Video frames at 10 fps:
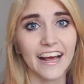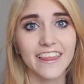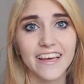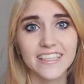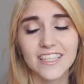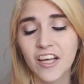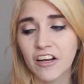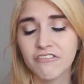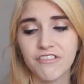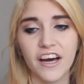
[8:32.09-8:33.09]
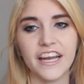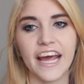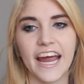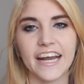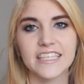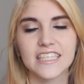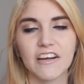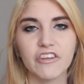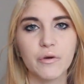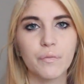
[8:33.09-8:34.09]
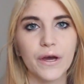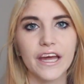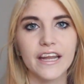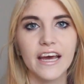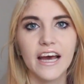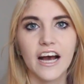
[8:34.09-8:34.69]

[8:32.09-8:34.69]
I think it's a lot of fun, and it's definitely been